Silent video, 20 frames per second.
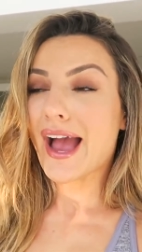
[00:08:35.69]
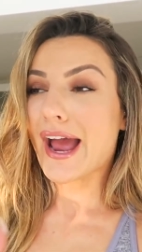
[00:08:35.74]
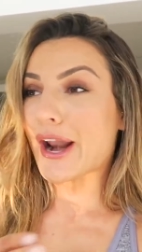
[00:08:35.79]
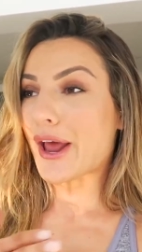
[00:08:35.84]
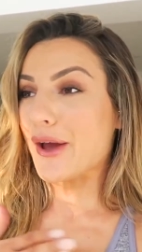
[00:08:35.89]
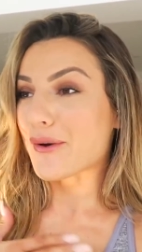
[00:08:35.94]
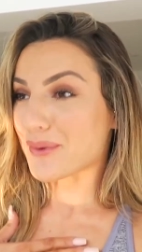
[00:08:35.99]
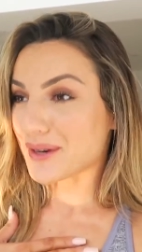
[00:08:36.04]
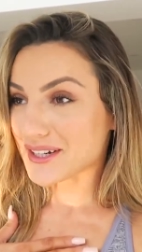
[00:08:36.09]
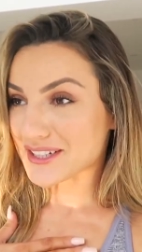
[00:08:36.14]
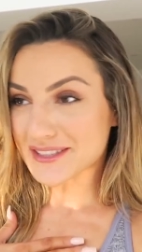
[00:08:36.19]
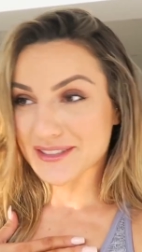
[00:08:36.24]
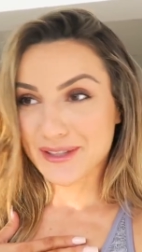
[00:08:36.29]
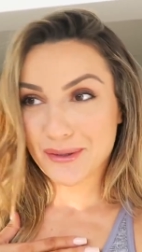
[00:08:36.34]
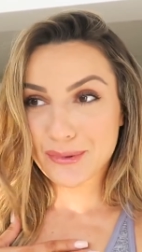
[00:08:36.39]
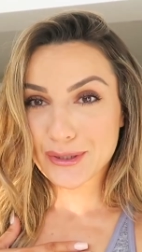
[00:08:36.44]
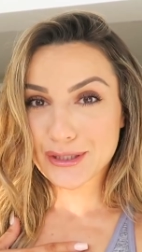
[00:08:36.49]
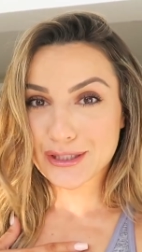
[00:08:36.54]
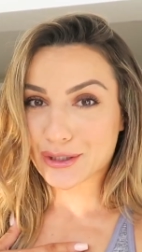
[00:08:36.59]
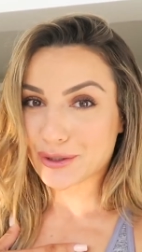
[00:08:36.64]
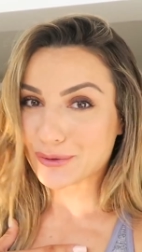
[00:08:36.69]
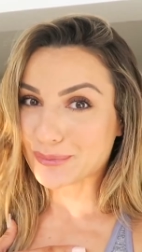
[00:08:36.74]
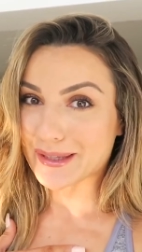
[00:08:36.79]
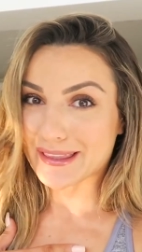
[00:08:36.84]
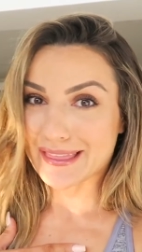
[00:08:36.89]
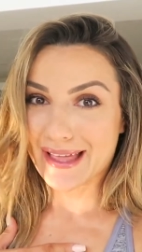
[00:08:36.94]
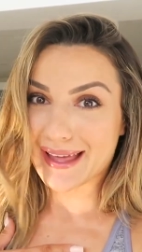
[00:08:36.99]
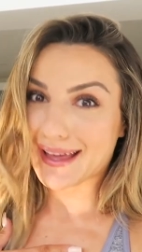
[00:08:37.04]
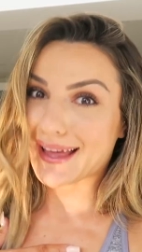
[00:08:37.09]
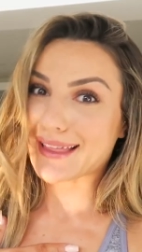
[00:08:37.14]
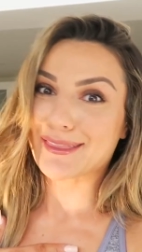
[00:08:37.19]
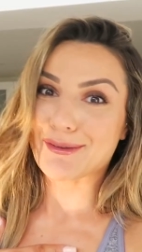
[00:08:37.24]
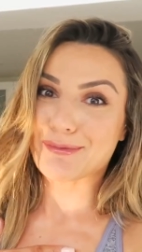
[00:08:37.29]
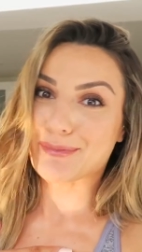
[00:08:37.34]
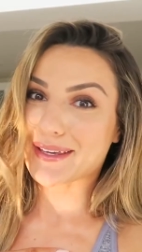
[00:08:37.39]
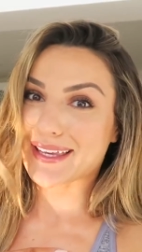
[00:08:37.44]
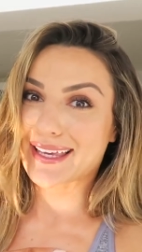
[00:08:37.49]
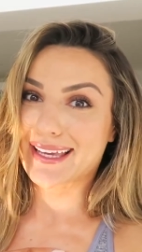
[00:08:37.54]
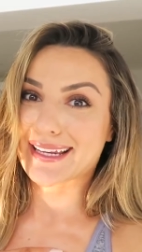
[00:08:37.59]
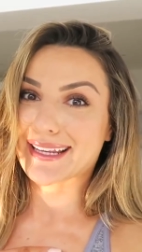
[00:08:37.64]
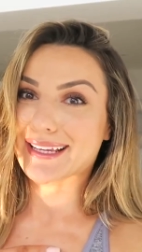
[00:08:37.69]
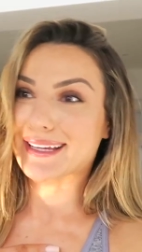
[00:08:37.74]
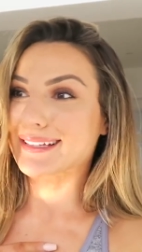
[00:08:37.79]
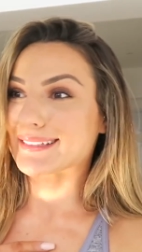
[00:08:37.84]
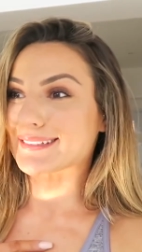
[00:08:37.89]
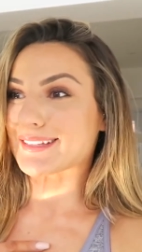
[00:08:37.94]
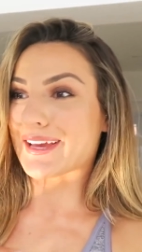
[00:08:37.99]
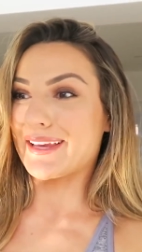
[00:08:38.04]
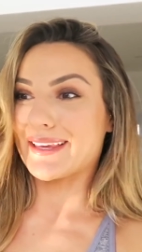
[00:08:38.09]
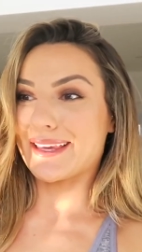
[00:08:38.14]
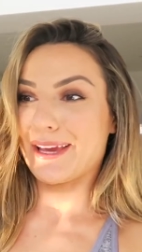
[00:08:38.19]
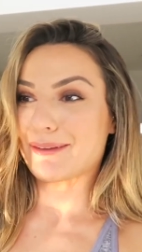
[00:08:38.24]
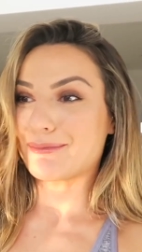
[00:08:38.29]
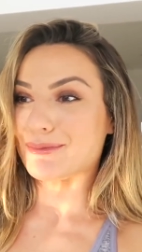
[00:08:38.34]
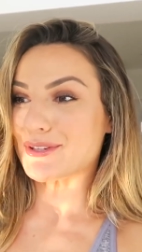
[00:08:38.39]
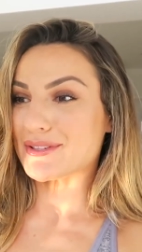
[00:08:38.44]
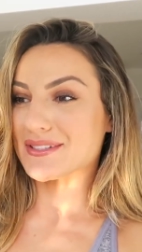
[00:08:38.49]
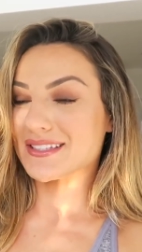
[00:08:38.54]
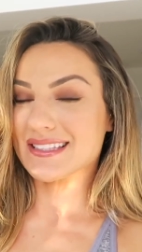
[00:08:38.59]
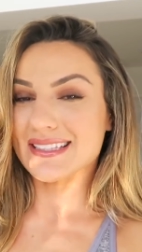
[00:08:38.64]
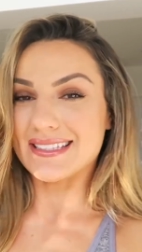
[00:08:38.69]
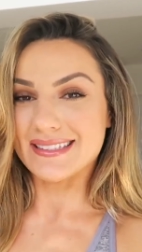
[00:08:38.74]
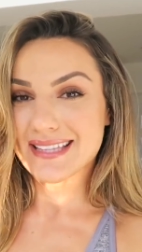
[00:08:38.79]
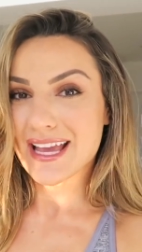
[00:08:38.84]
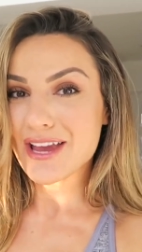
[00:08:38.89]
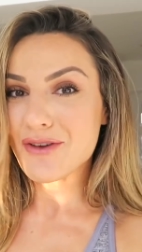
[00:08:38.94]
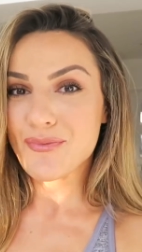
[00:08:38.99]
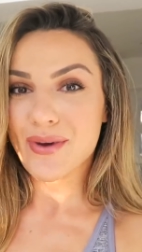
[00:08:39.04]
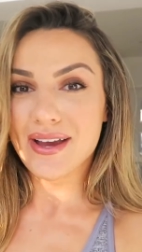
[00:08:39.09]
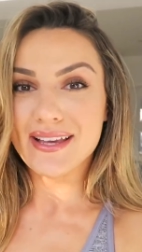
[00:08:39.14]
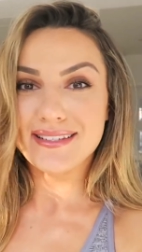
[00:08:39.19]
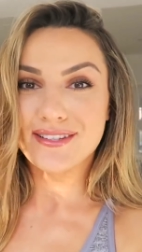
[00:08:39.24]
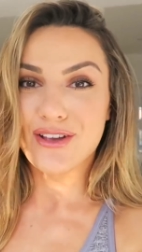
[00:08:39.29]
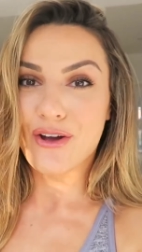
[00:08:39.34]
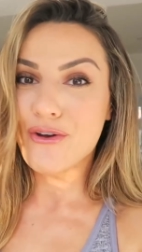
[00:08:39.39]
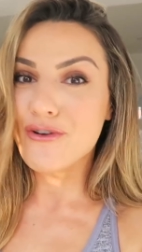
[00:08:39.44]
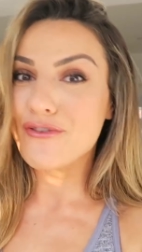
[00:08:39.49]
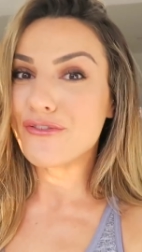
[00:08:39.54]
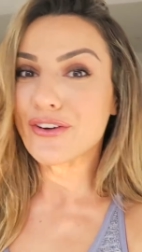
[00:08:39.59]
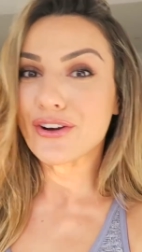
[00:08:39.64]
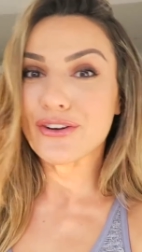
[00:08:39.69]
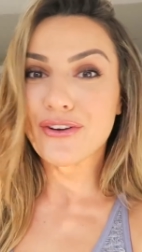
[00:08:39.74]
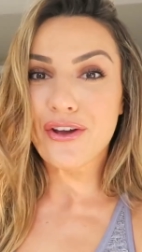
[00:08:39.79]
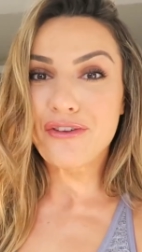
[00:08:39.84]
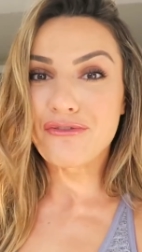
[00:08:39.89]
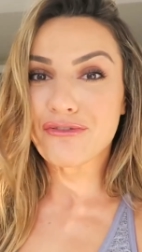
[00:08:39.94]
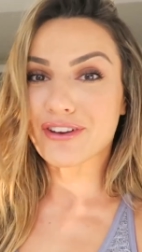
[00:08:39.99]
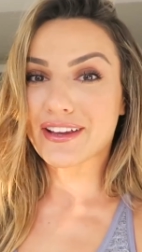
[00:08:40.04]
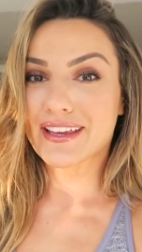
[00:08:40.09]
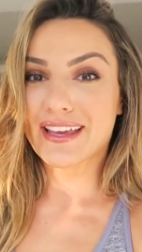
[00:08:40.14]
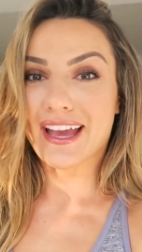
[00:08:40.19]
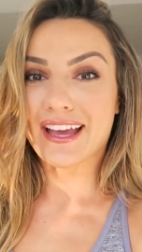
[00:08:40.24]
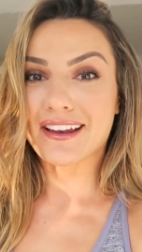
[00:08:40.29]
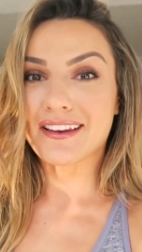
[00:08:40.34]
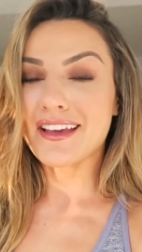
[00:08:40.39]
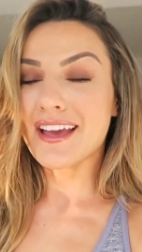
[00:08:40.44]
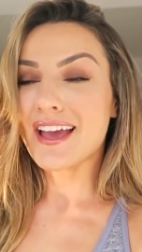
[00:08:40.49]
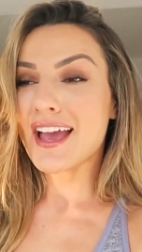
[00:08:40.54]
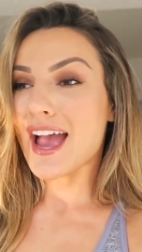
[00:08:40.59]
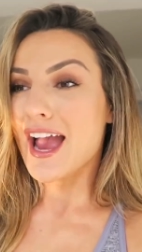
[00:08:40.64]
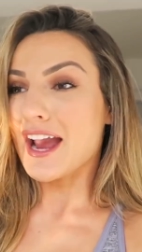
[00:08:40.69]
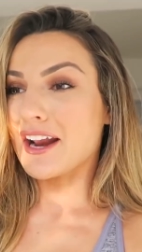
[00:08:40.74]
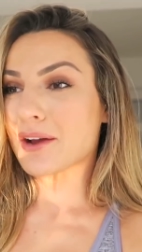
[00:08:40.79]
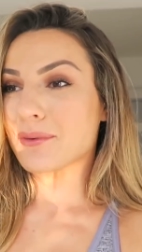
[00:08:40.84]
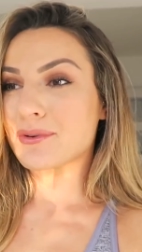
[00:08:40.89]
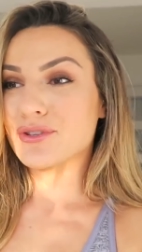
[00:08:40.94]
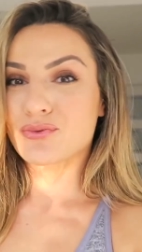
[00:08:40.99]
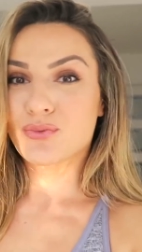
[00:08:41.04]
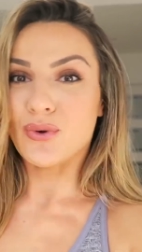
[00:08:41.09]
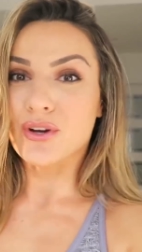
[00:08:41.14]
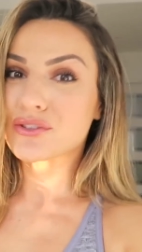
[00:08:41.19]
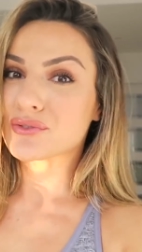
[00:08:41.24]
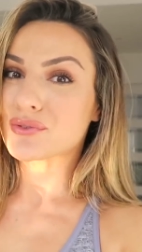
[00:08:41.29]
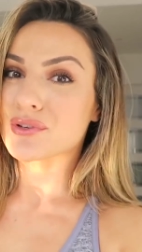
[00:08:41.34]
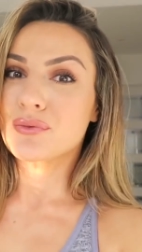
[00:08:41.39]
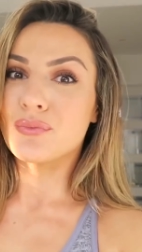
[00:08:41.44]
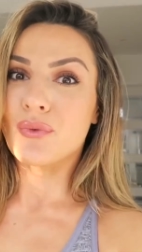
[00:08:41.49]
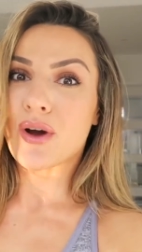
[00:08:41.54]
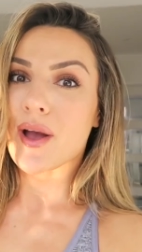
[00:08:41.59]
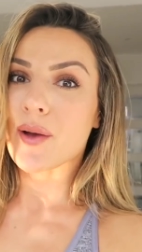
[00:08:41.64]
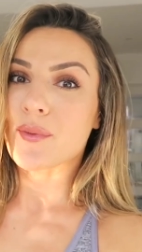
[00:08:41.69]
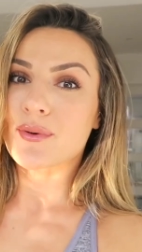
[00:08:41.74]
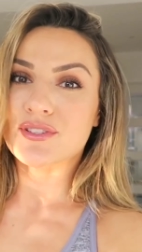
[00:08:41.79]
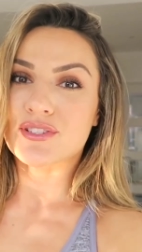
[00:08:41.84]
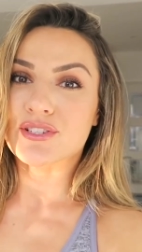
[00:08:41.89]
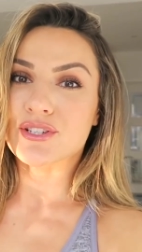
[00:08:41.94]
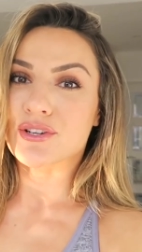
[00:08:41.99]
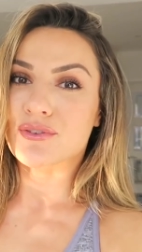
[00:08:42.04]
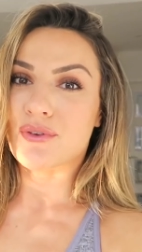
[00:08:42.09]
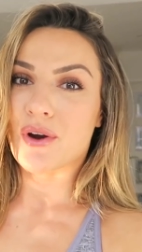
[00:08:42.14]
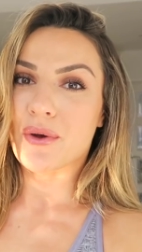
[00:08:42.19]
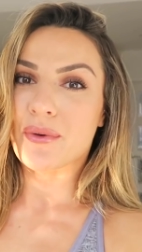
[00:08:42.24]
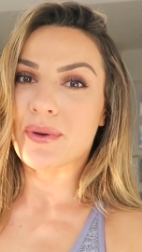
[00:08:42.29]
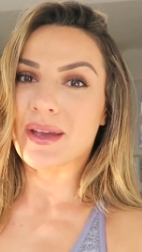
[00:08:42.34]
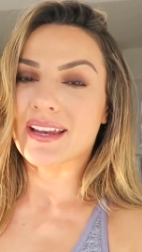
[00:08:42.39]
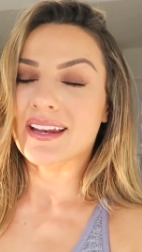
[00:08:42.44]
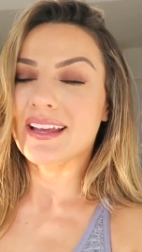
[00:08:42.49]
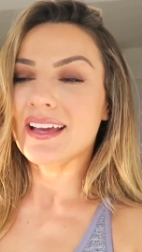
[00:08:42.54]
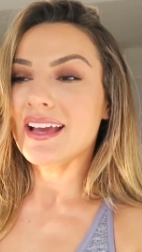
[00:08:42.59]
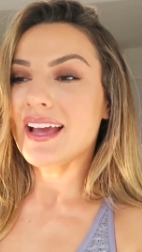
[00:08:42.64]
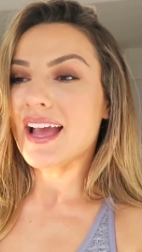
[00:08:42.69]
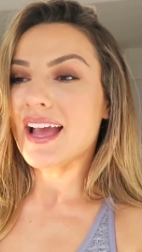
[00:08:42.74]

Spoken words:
And I wish someone told me that at the beginning, because I kept using the same weights over and over again, and I was wondering why I wasn't growing.